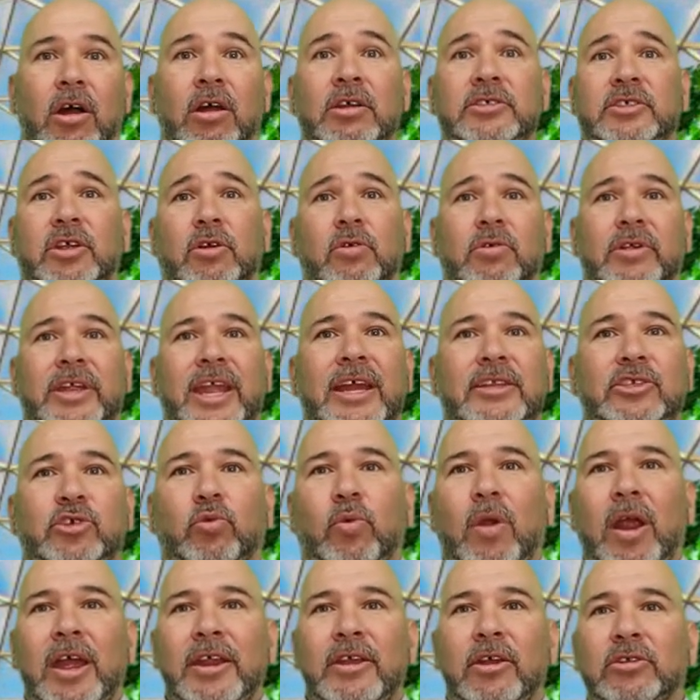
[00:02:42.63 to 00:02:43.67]
Also, catch
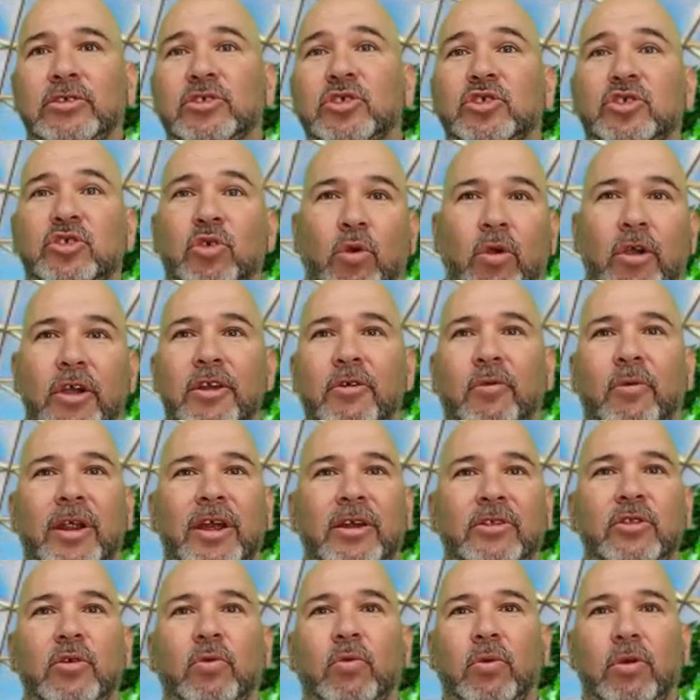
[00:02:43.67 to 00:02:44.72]
a ride on Soarin'
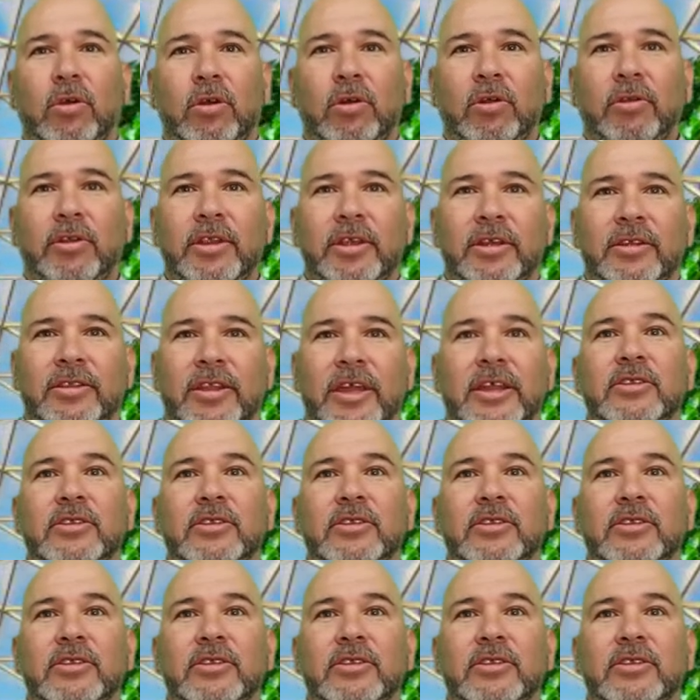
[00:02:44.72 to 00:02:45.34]
Around the World,